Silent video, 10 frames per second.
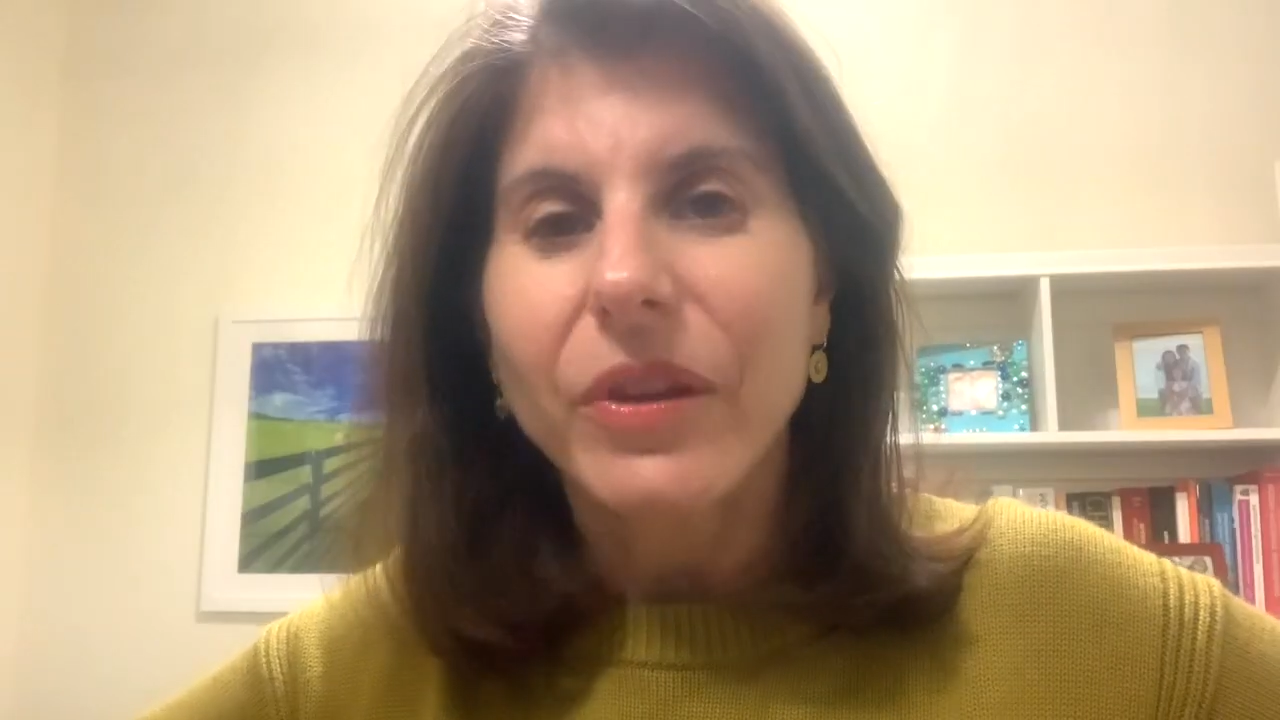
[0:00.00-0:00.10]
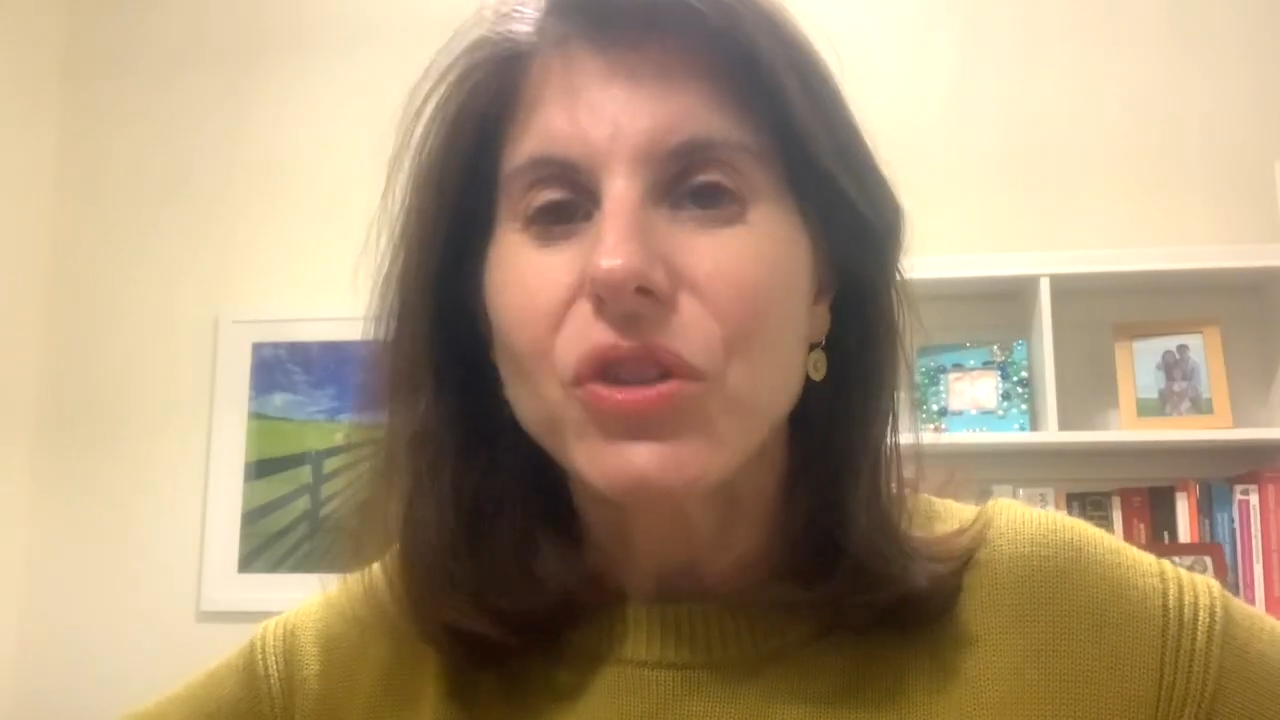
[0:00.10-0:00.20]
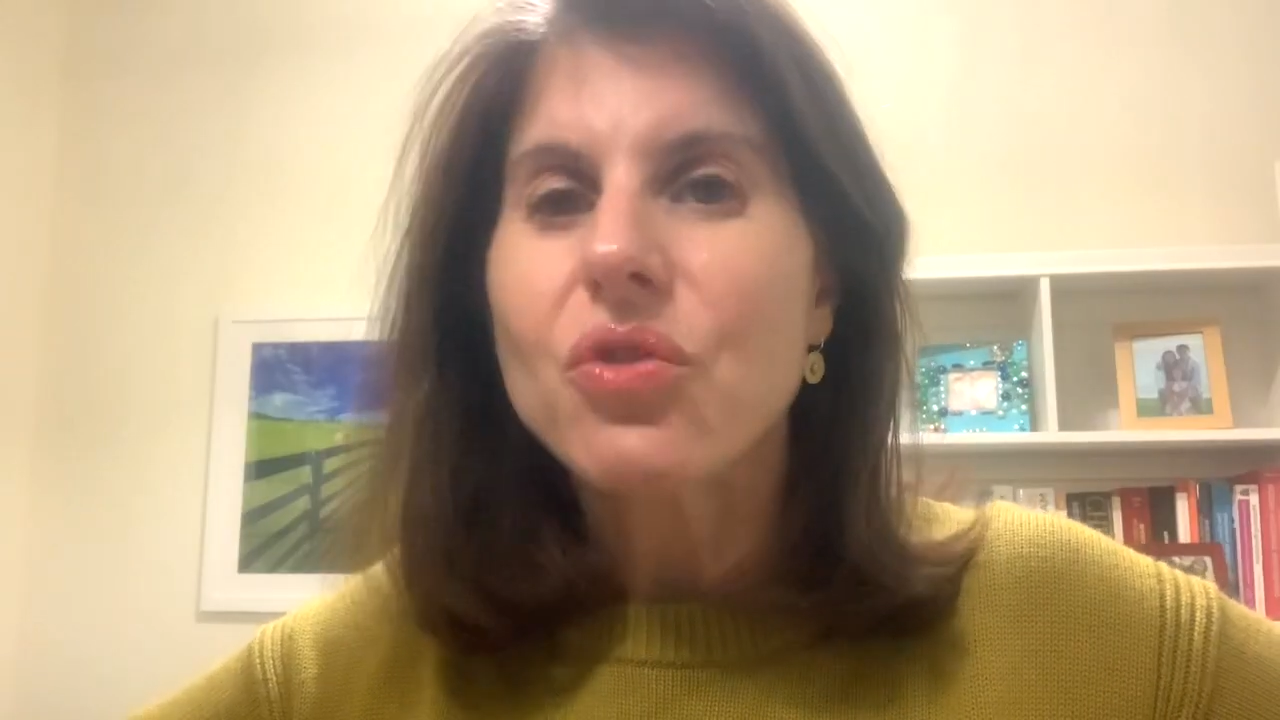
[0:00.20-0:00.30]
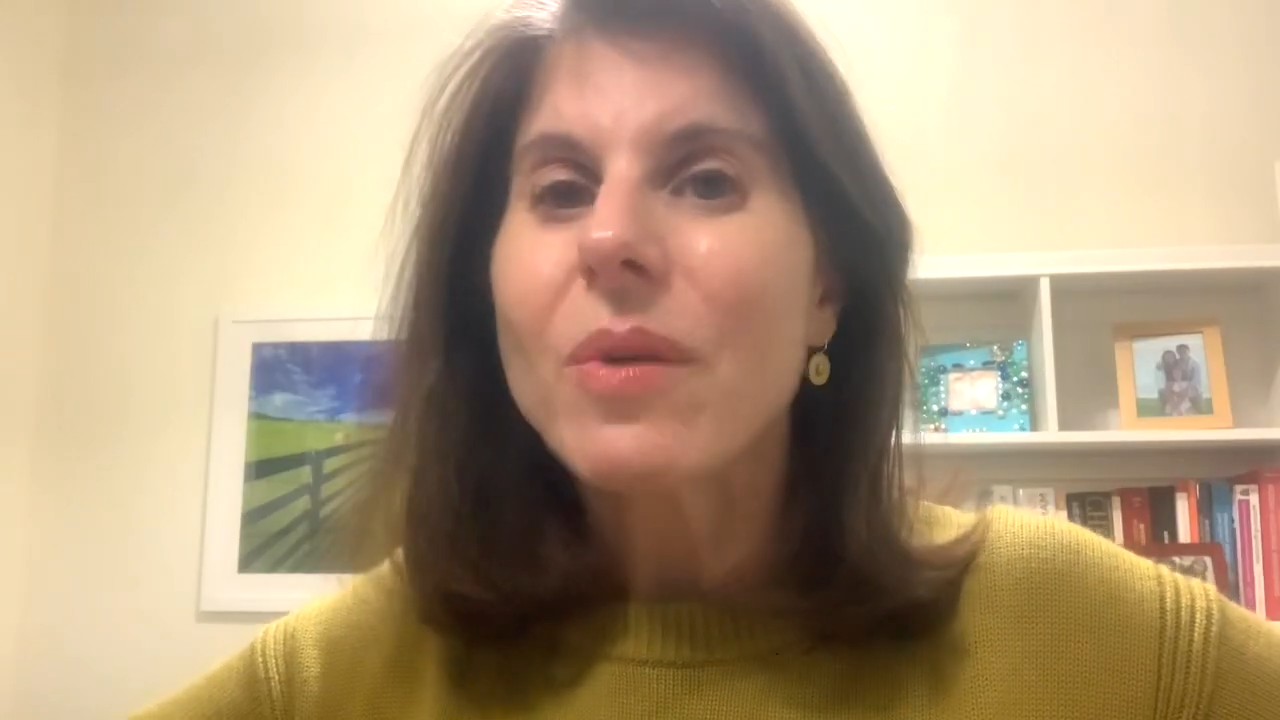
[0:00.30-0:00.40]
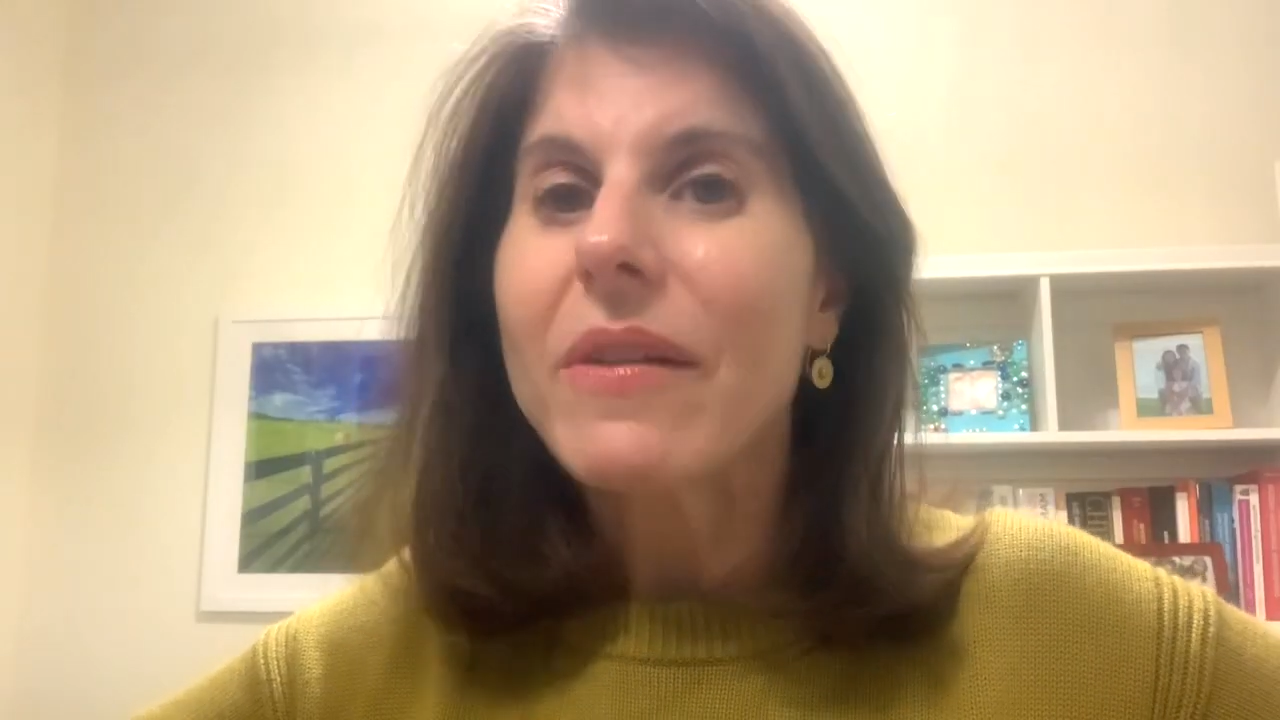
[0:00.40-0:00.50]
Now
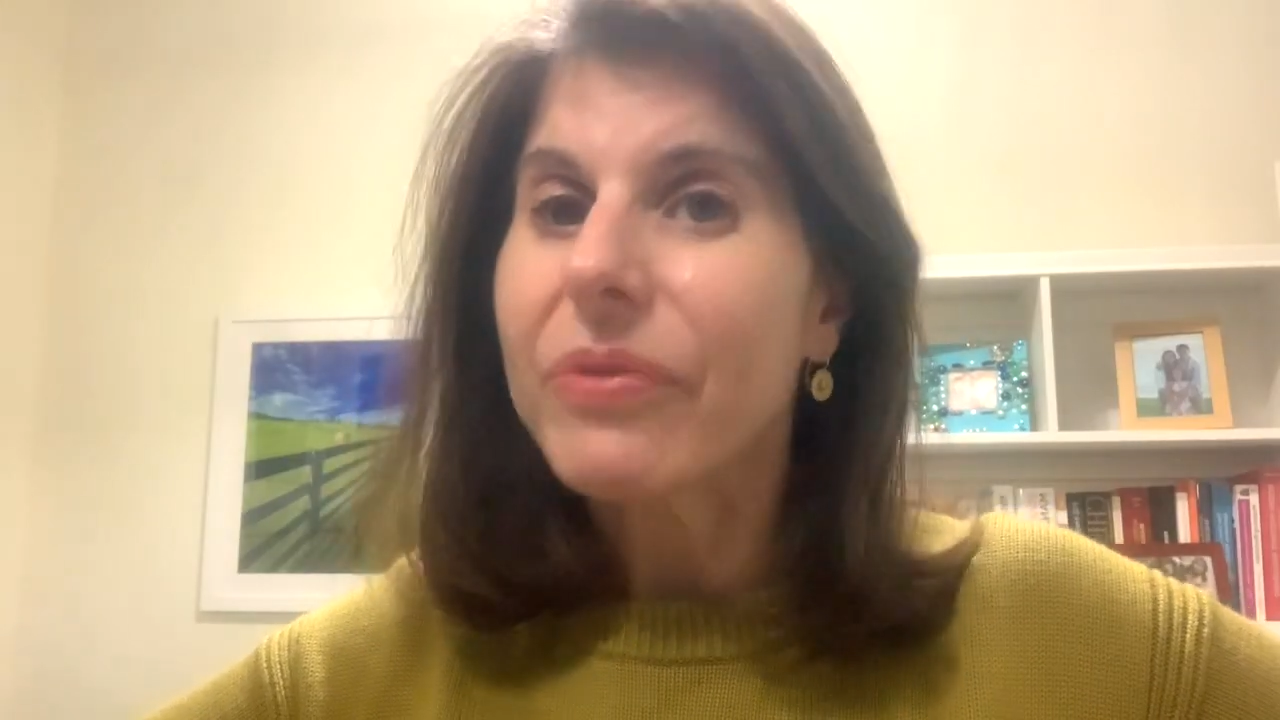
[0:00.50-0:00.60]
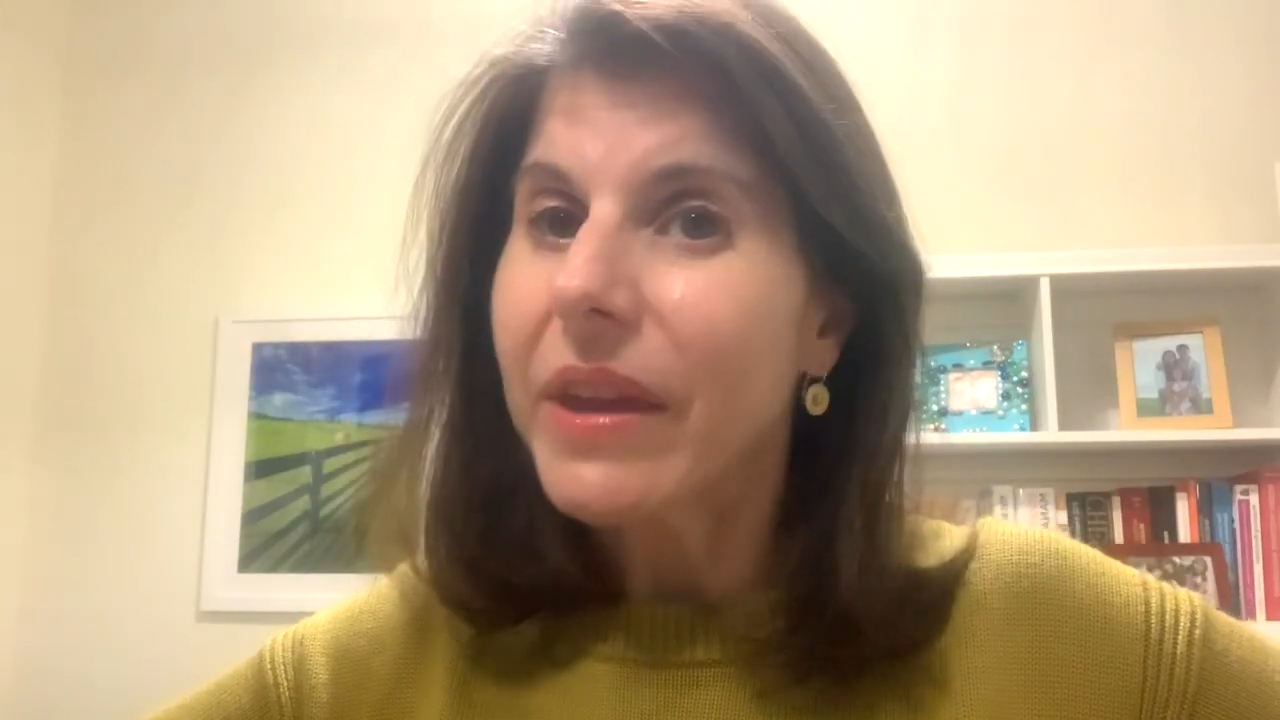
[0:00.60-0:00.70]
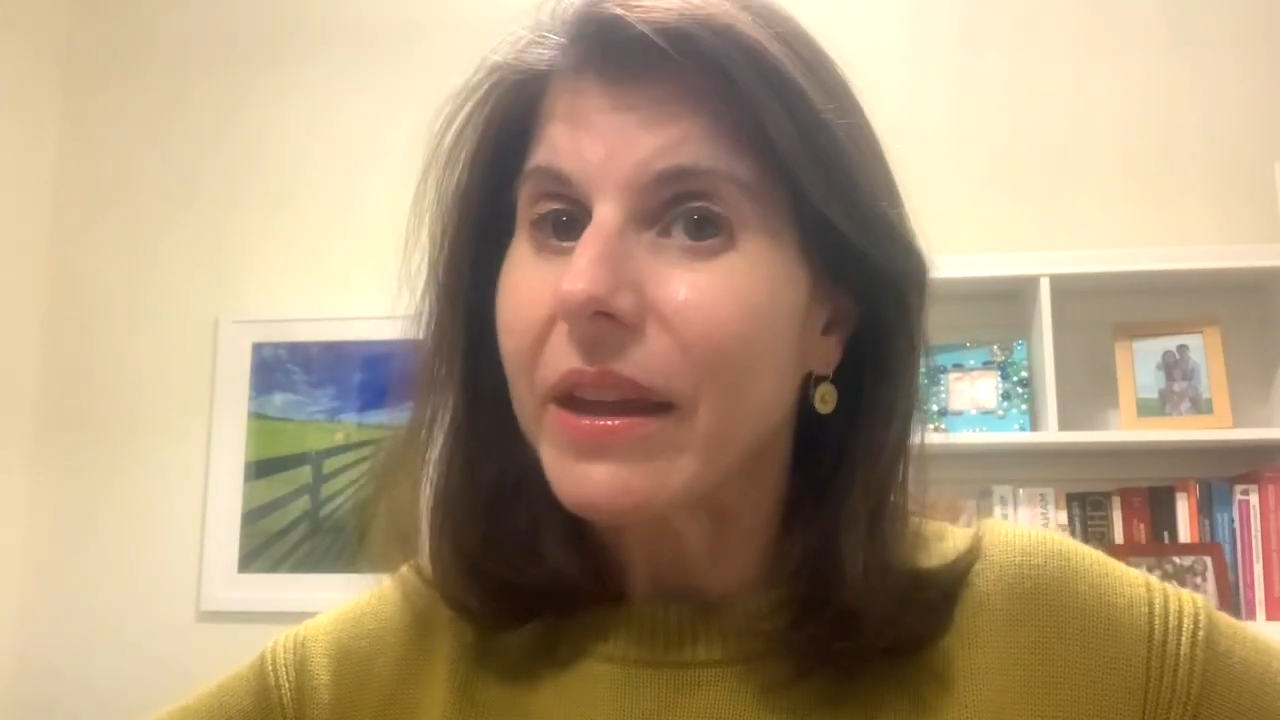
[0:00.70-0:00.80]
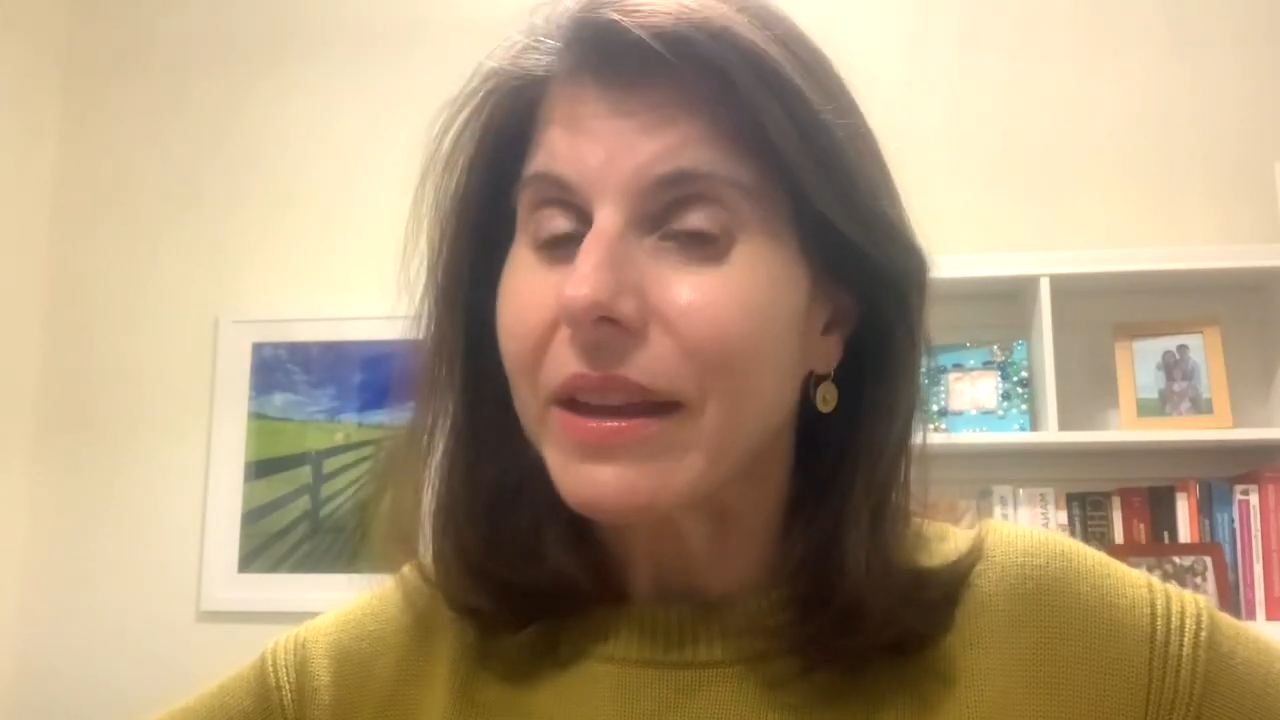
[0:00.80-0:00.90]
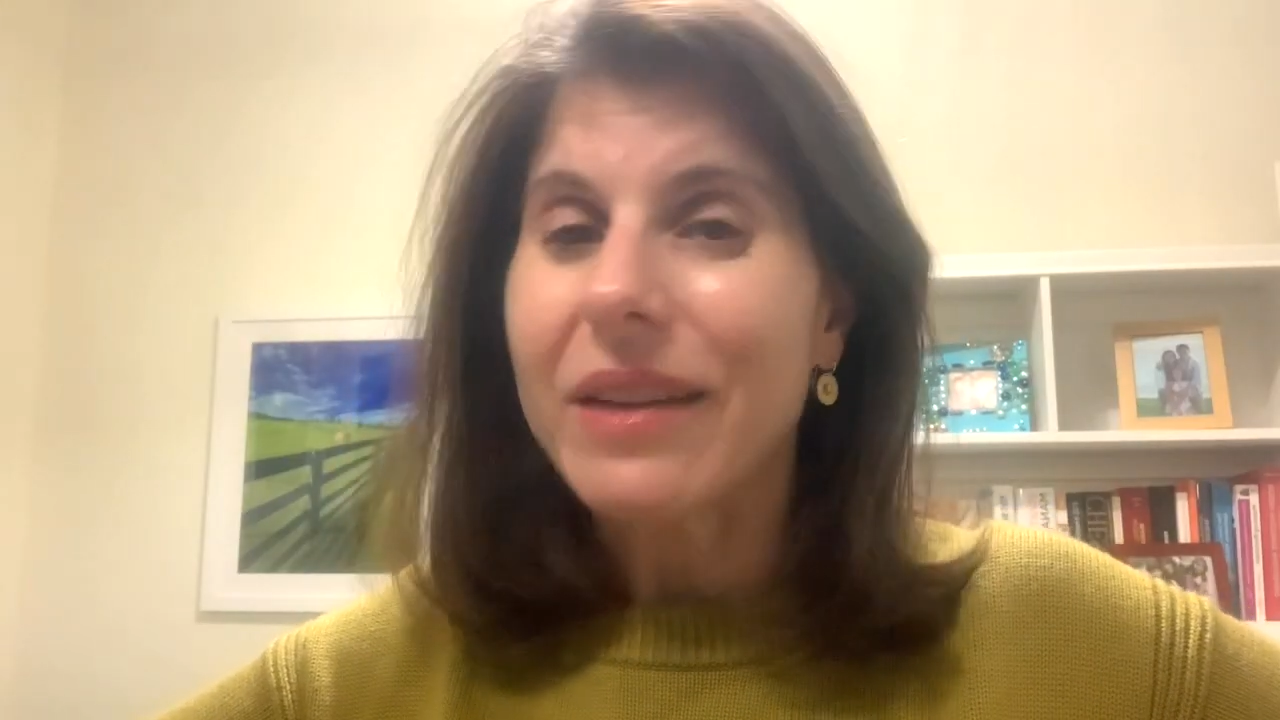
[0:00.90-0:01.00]
you might think,